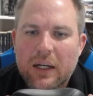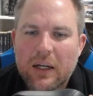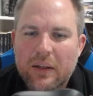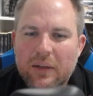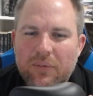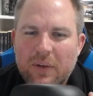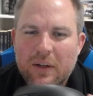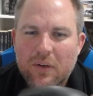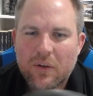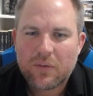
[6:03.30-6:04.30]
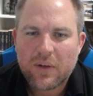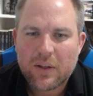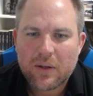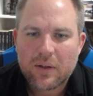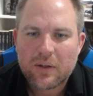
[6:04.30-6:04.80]
They've found a lot of
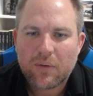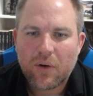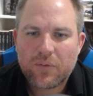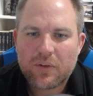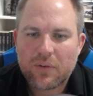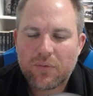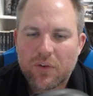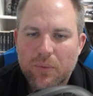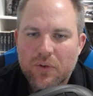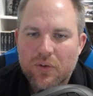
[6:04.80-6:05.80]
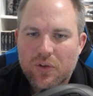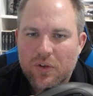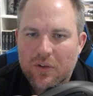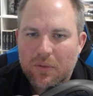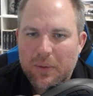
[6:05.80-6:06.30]
other, obviously, first-person
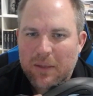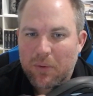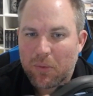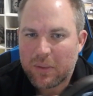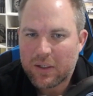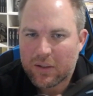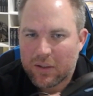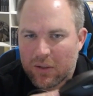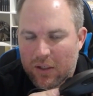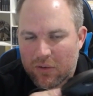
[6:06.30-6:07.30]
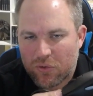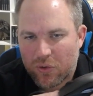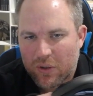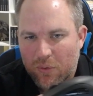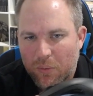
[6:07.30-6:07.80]
shooters have become a lot bigger than
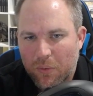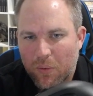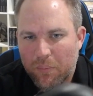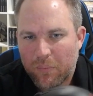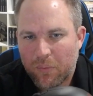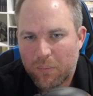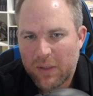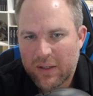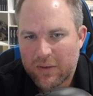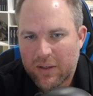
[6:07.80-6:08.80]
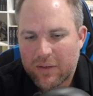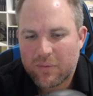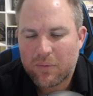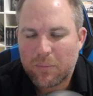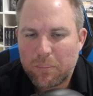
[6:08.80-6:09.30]
Counter-Strike, or hit
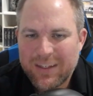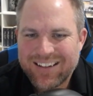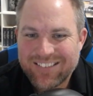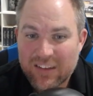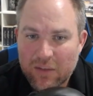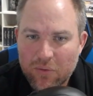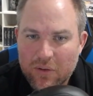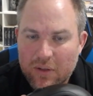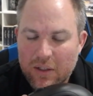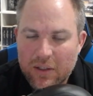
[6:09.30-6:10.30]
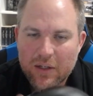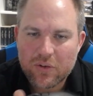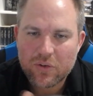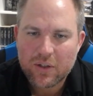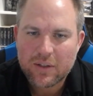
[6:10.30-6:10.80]
as big as level as
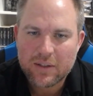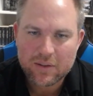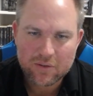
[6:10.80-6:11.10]
Counter-Strike lately.